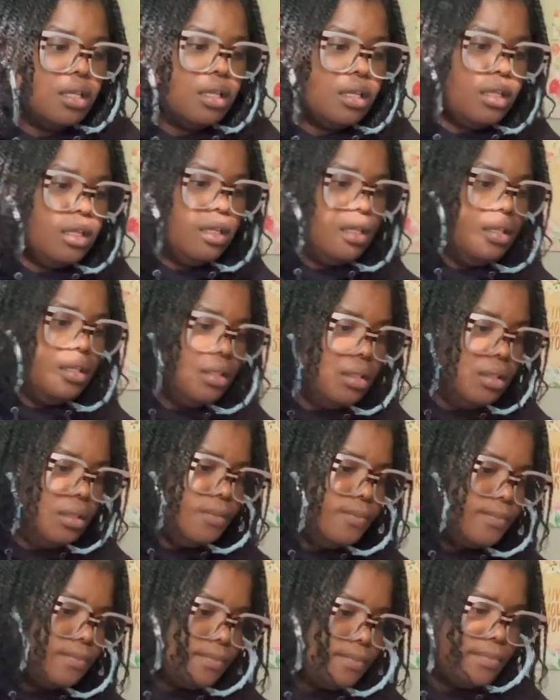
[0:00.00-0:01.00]

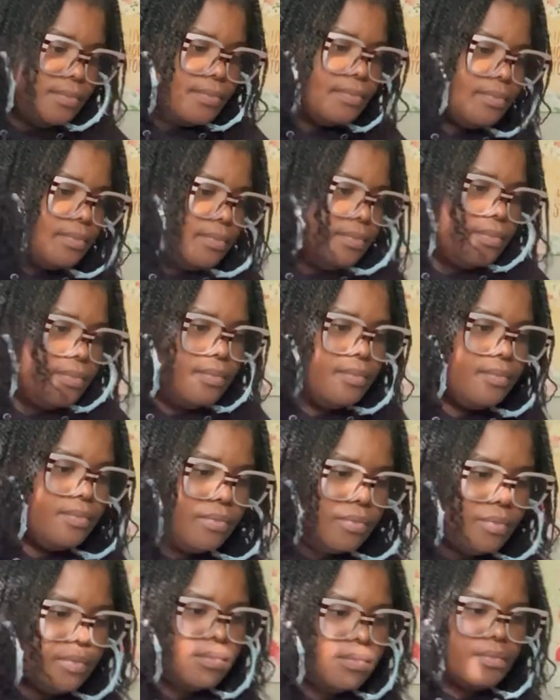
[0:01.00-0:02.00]

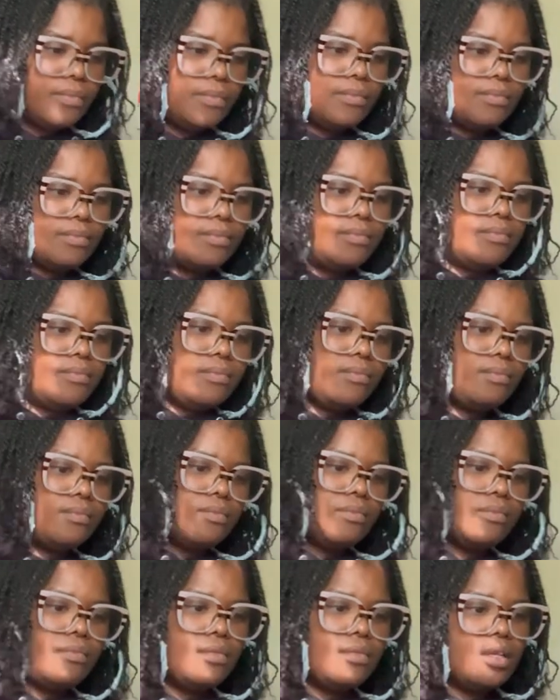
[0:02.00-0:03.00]

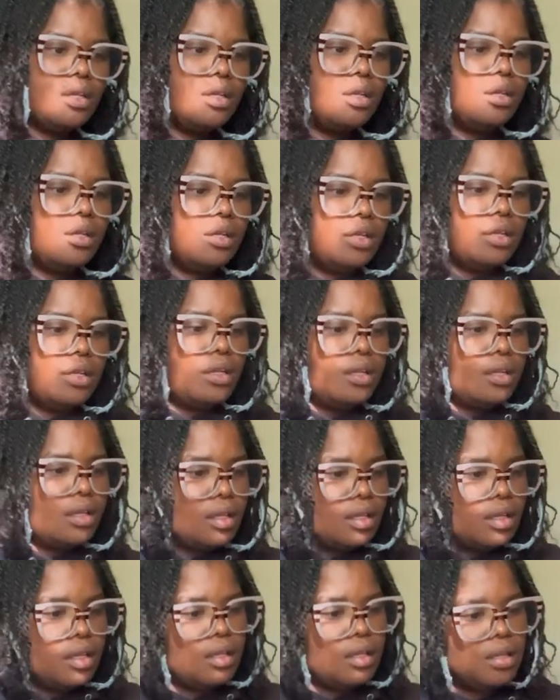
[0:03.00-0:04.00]

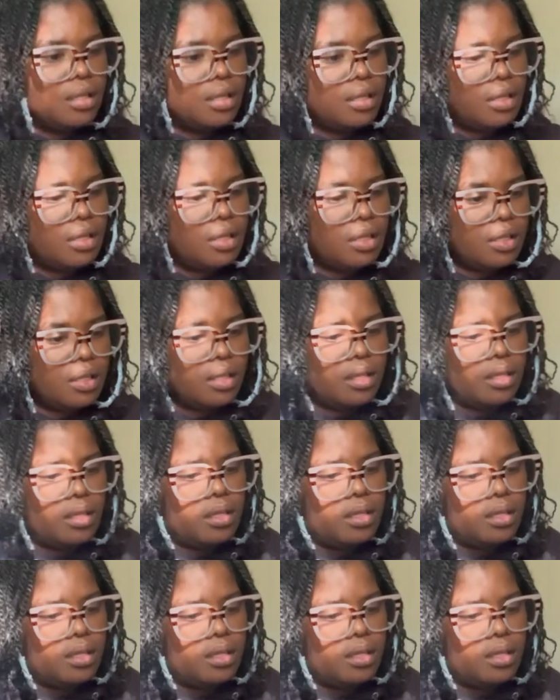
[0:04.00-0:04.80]
[no speech]